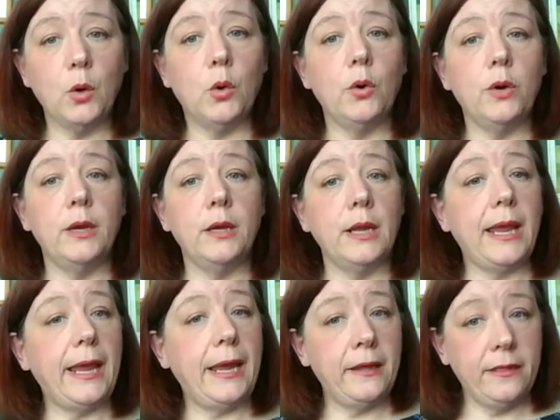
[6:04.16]
on
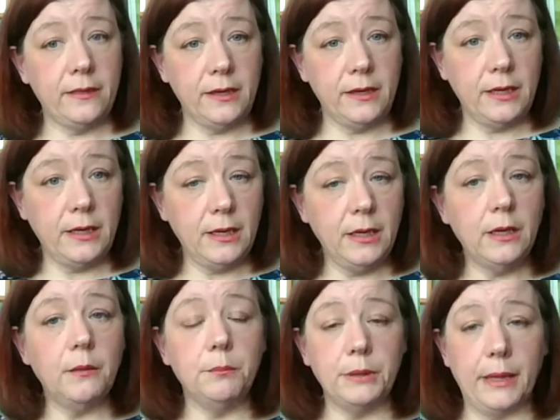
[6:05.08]
A3
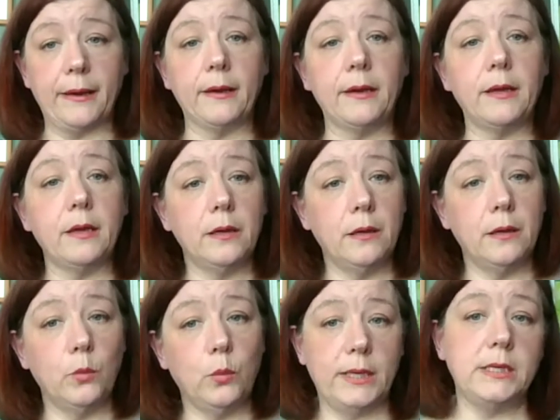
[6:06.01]
blank
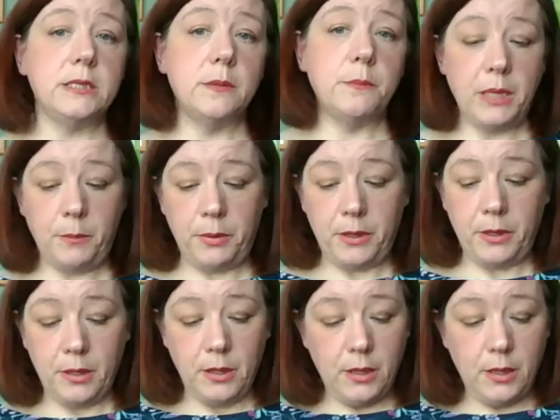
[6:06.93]
white paper.